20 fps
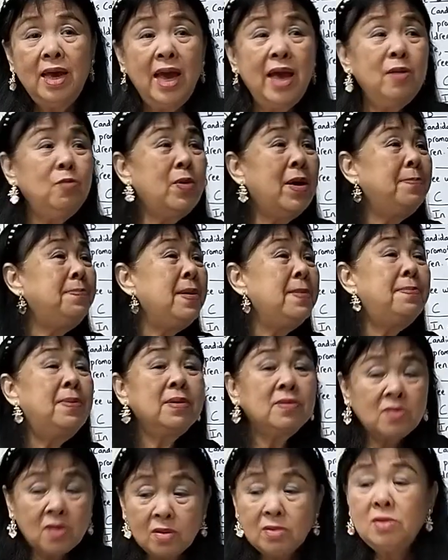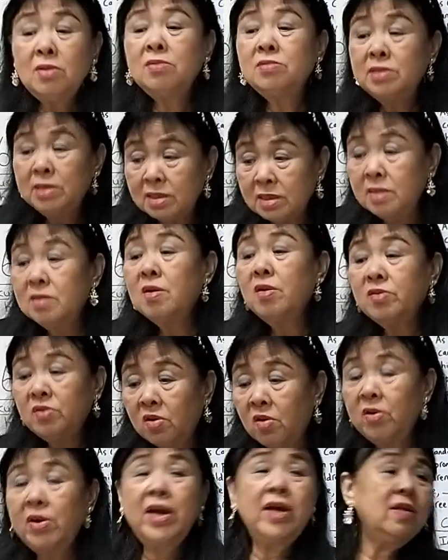And when people talk, you just nod
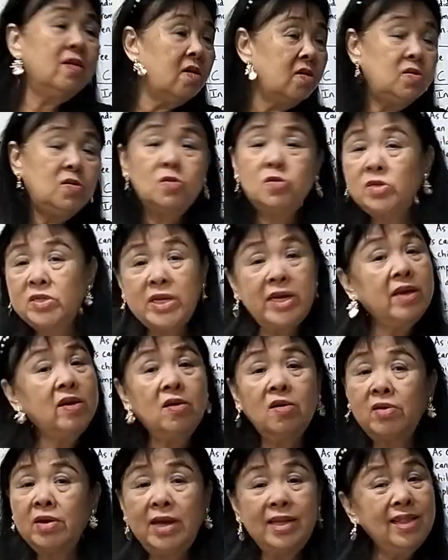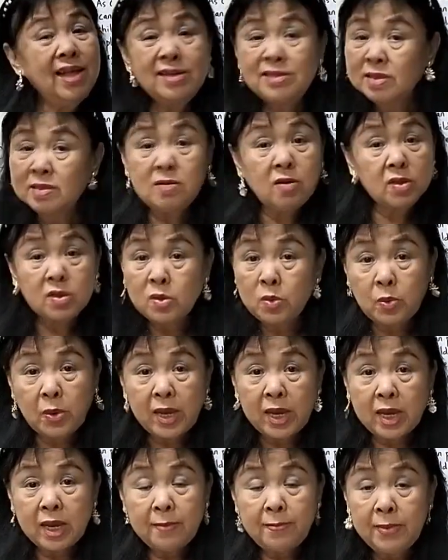your head or you shake your head. That's not the
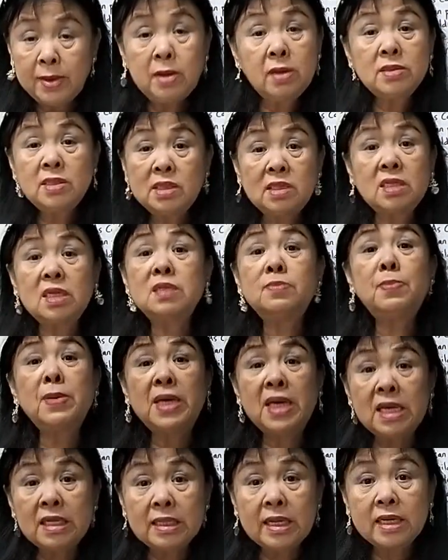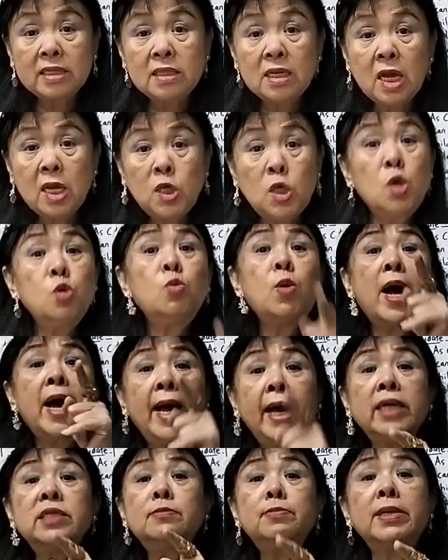way, because it's a speaking test. You
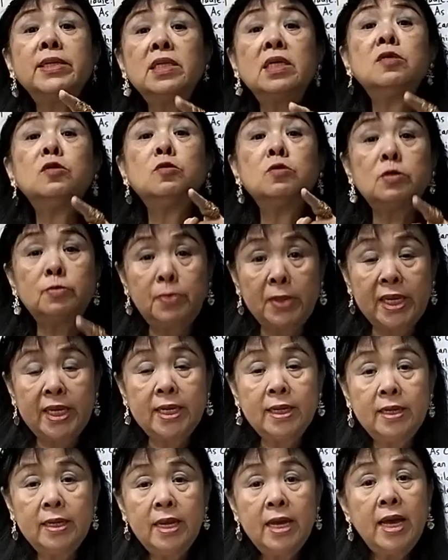are expected to speak.